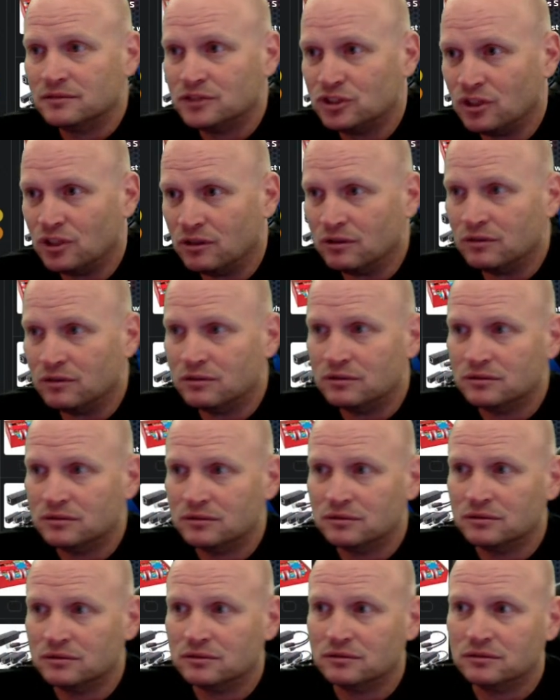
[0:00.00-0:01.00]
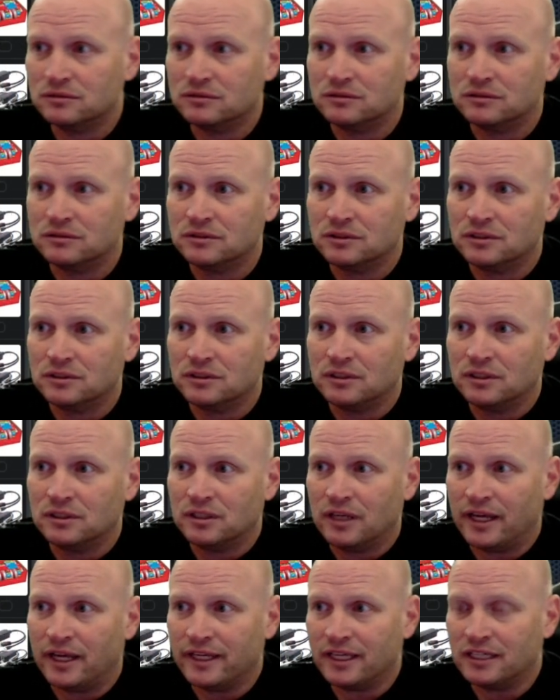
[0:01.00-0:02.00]
So,
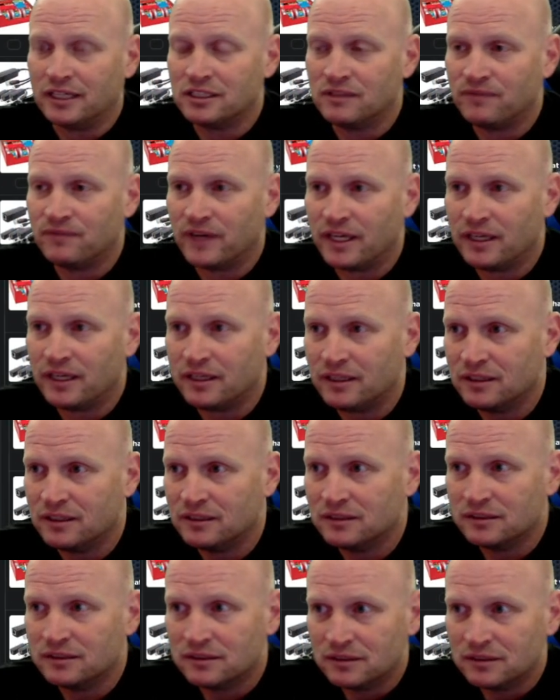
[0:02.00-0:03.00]
I guess if I